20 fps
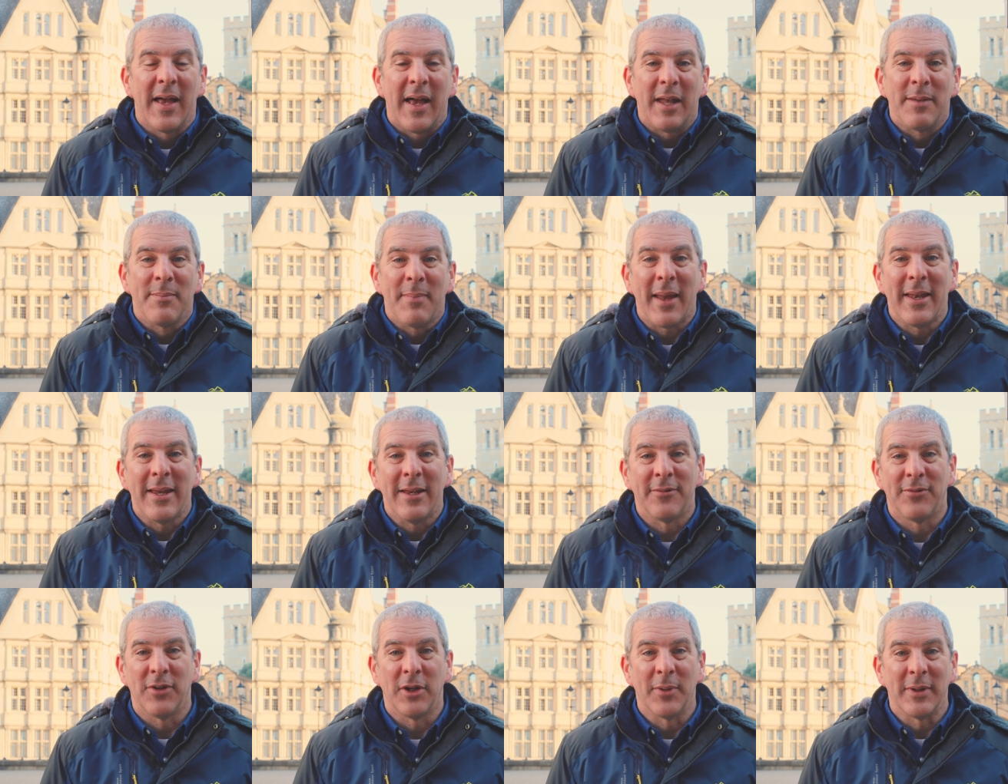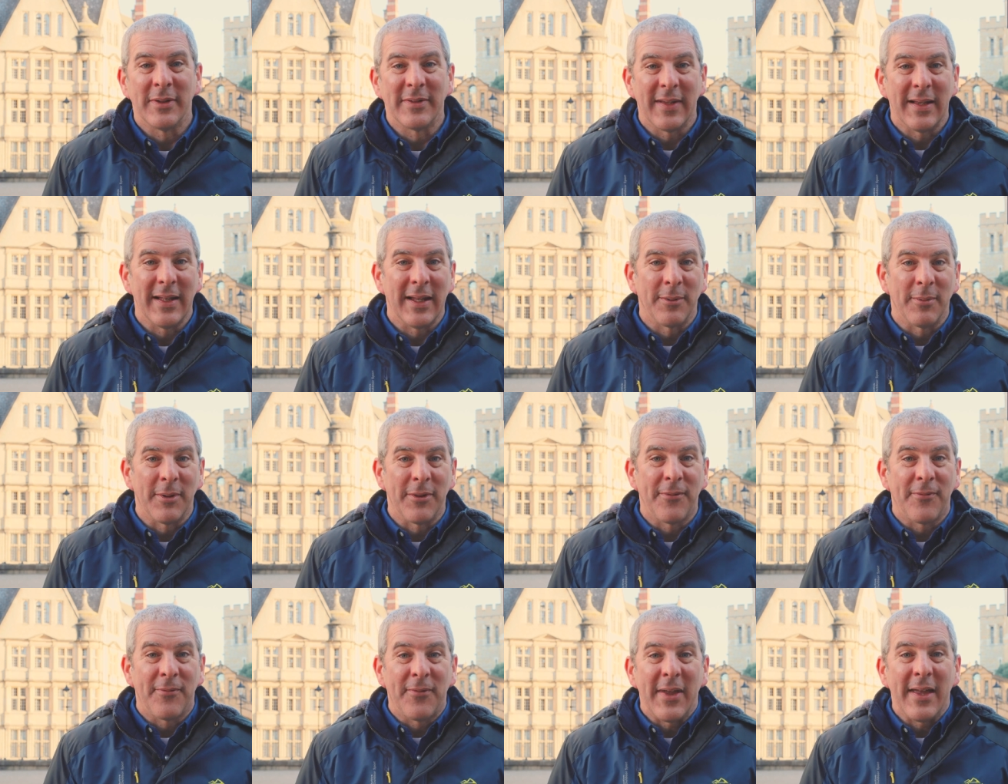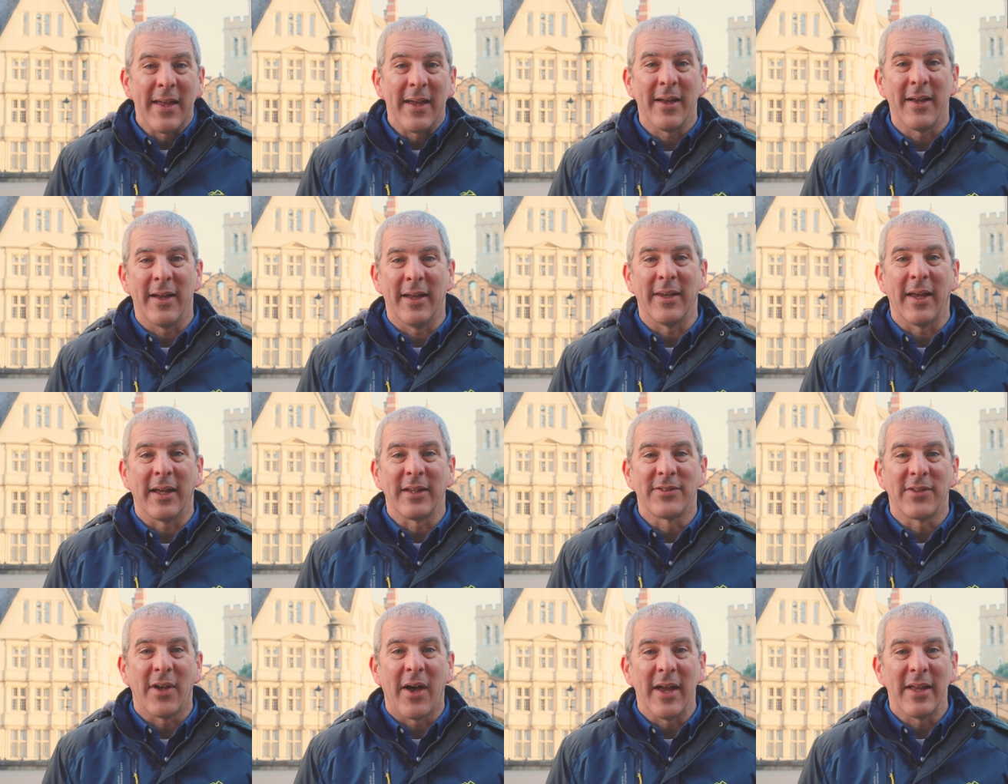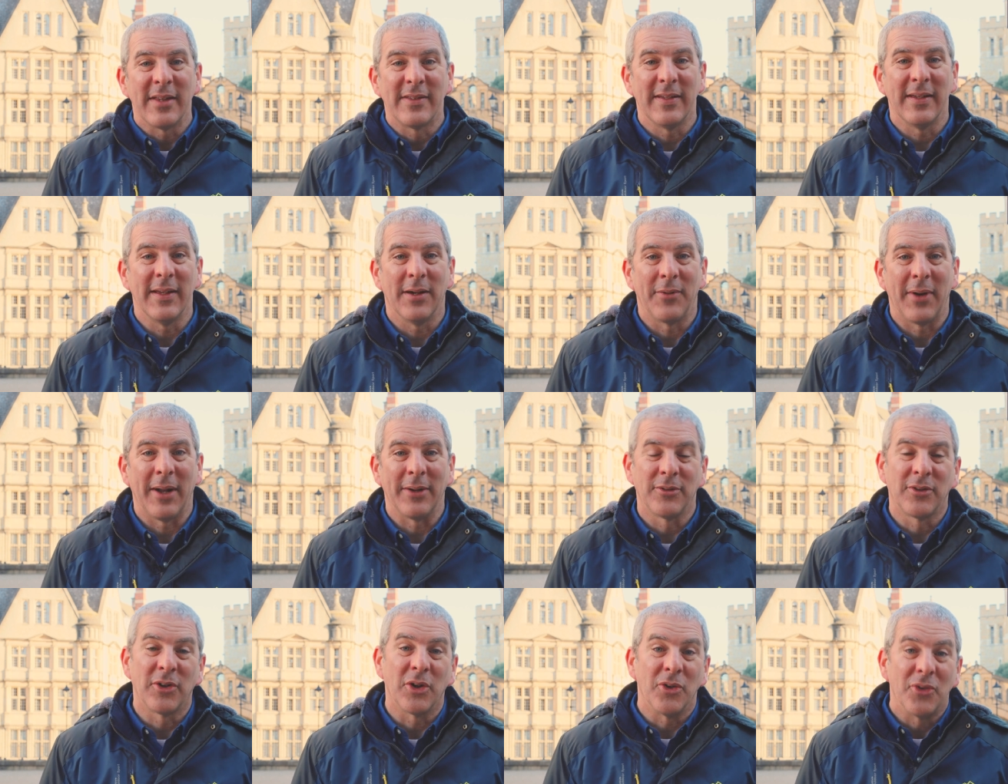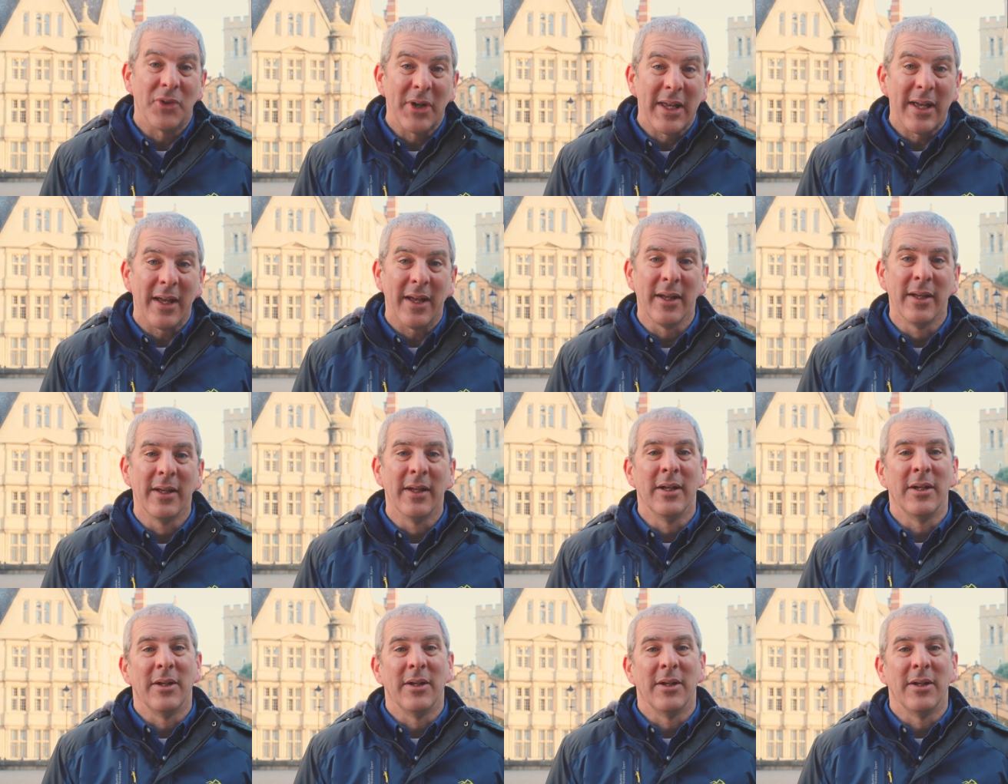and many of you are dealing with fear and anxiety around career,